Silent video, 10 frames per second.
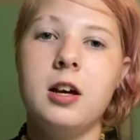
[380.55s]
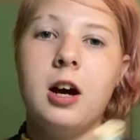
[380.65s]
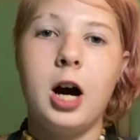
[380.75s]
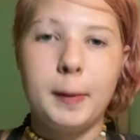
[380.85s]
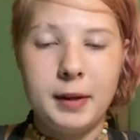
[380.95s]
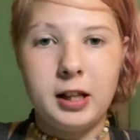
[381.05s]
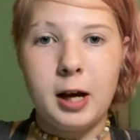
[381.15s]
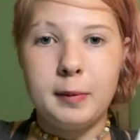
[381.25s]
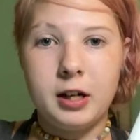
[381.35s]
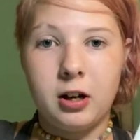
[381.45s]
Hobby
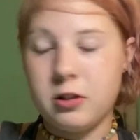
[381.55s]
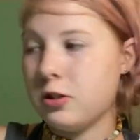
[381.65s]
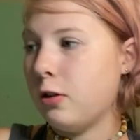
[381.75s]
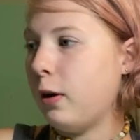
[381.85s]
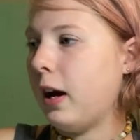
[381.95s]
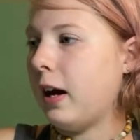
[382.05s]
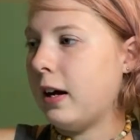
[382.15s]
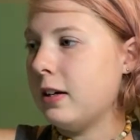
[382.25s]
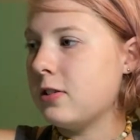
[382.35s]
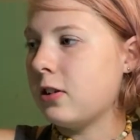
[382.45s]
Lobby also
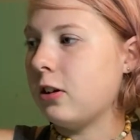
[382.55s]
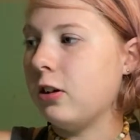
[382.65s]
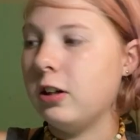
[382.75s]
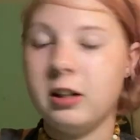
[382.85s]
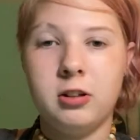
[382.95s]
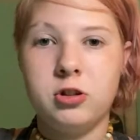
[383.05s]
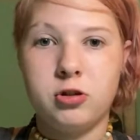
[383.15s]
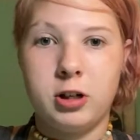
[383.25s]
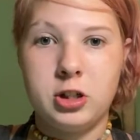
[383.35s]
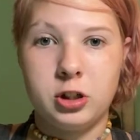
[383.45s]
has a good
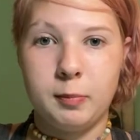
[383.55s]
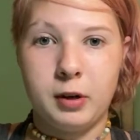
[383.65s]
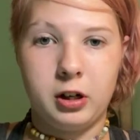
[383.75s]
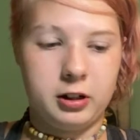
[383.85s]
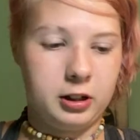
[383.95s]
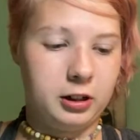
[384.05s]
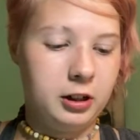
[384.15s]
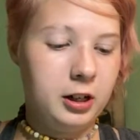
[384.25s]
illustration marker.